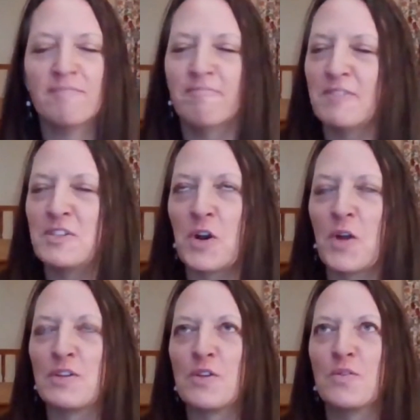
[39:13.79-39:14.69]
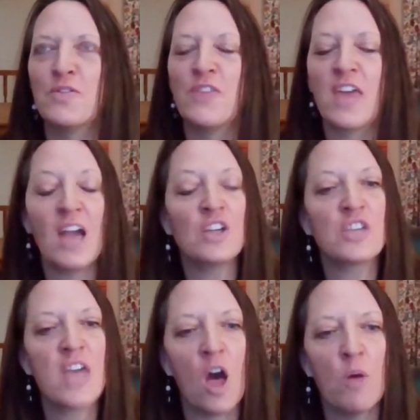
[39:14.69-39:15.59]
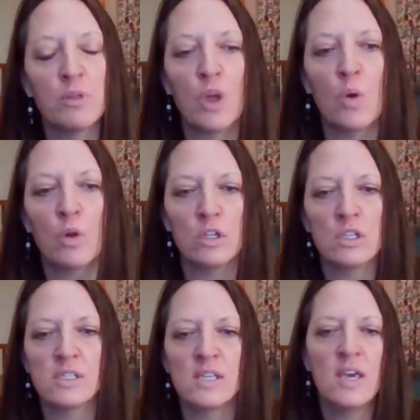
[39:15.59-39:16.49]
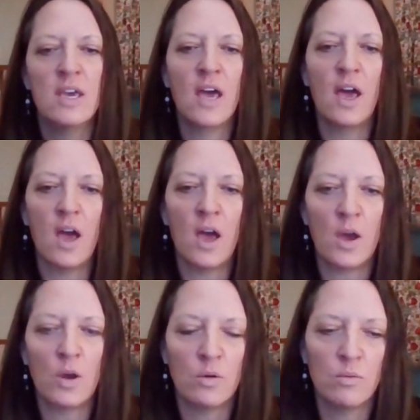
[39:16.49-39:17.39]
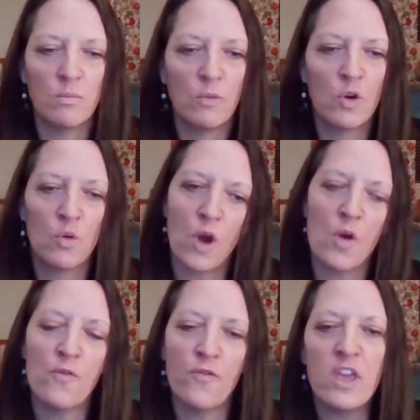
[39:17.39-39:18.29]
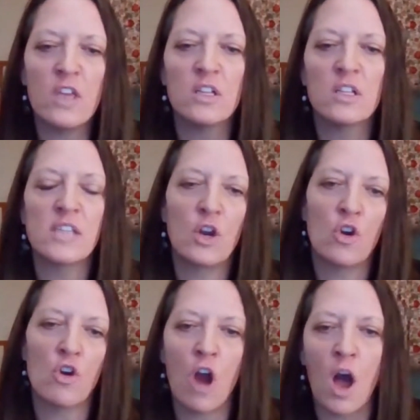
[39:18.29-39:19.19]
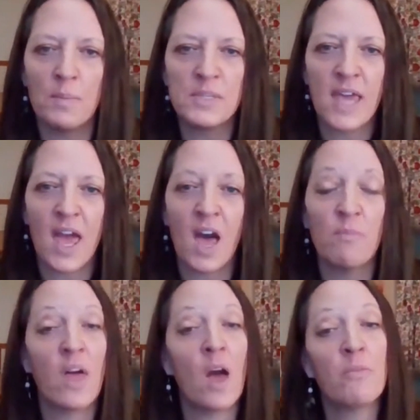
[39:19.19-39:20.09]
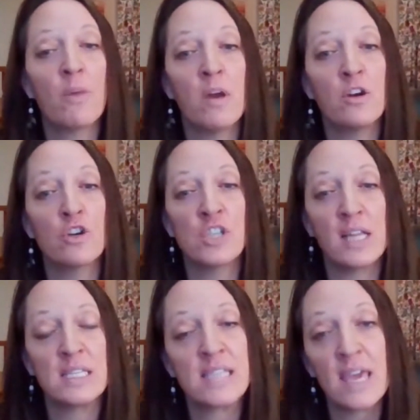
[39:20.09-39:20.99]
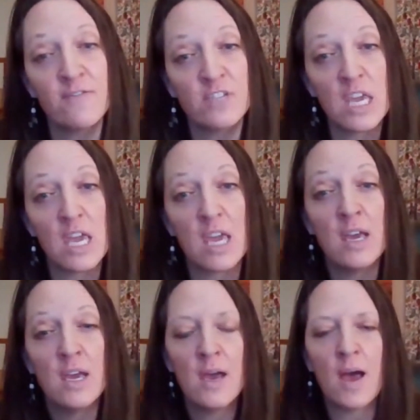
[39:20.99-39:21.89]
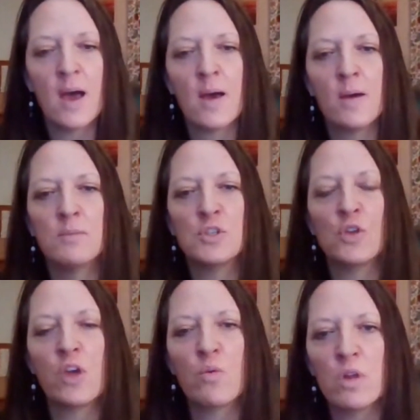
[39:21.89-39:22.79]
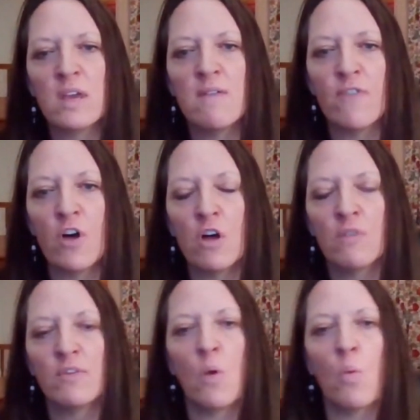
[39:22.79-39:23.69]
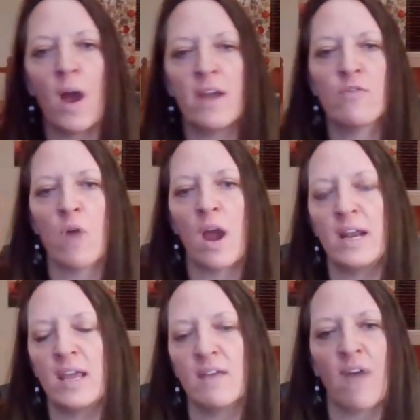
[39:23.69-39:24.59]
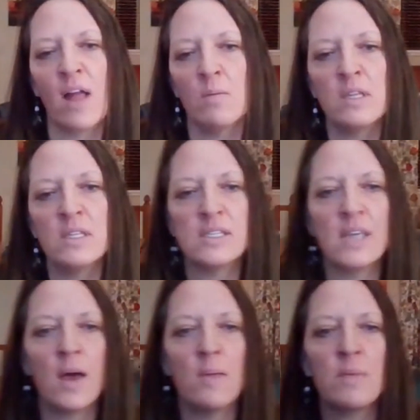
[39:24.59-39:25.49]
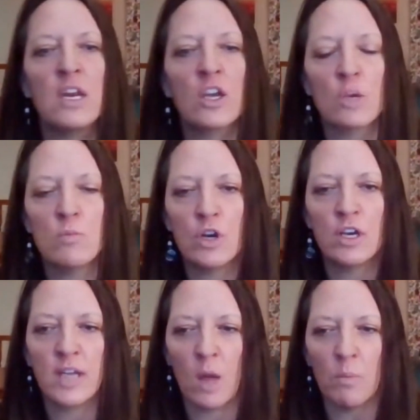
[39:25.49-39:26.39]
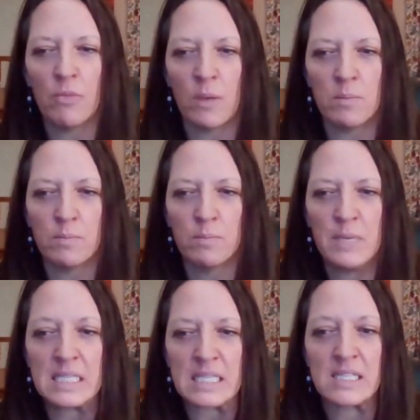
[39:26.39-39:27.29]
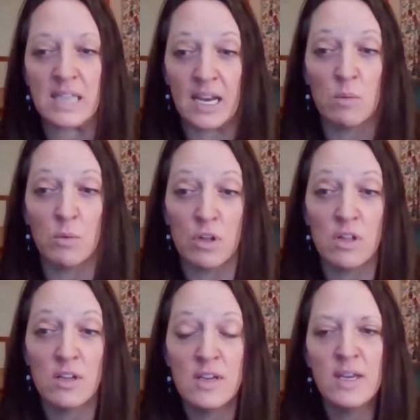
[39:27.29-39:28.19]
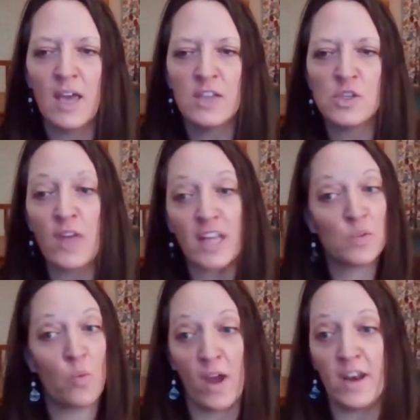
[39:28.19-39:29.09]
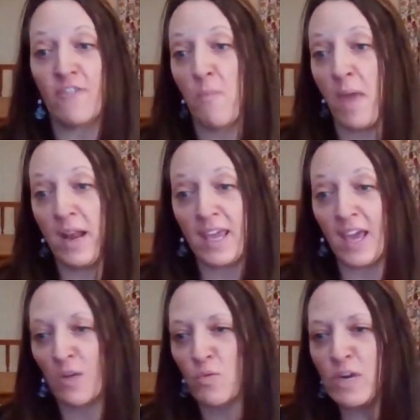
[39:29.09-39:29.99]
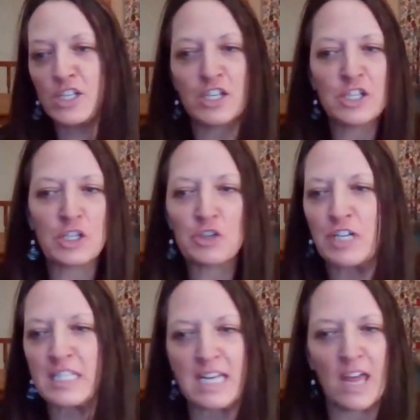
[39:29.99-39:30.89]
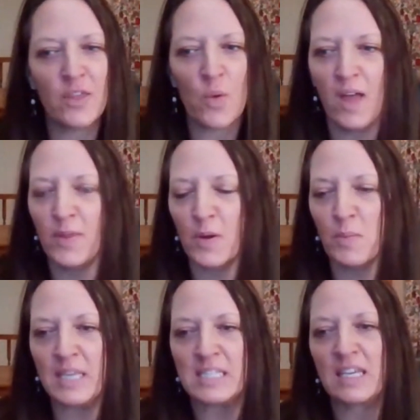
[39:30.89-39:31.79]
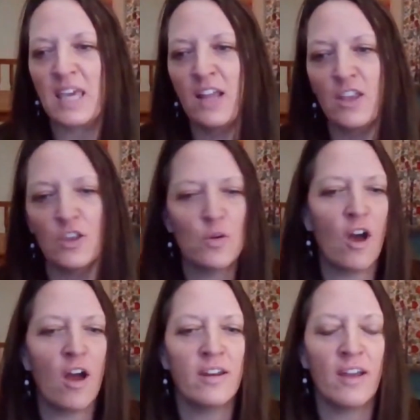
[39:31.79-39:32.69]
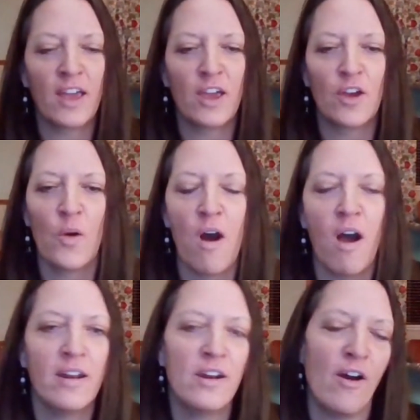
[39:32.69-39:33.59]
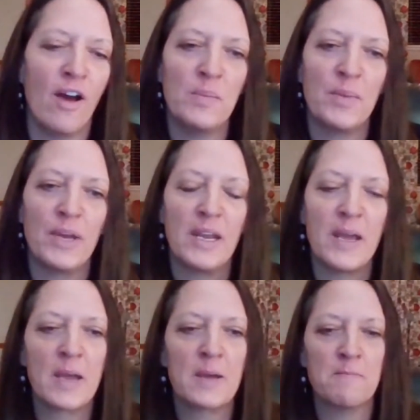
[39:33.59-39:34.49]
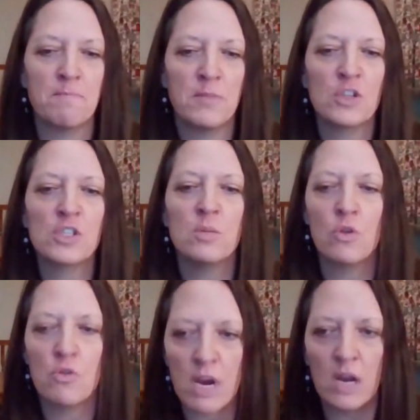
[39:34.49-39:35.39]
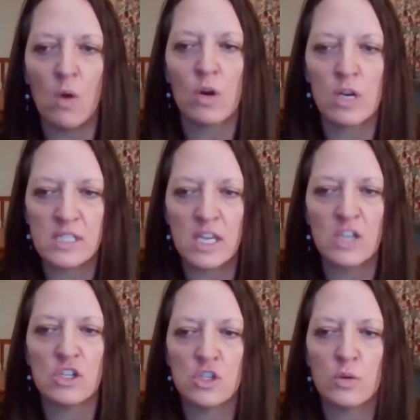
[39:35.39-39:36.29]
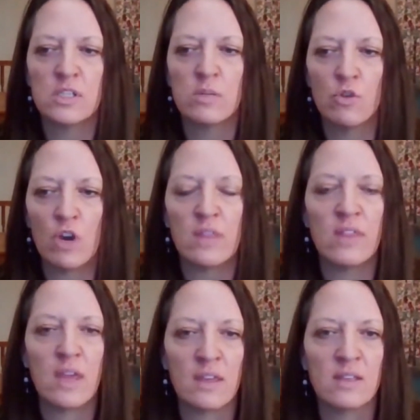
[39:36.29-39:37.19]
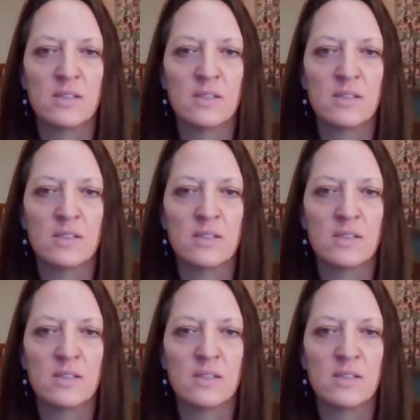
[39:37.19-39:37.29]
So they actually help locals grow fields and crops. They help them understand safety. So they really involve a wide variety of elements in the community to help them be sustainable. And so that's one of many. I Reach the Children is another one. They're based in Kenya and Uganda. I could go on, but there's some great organizations doing some great things.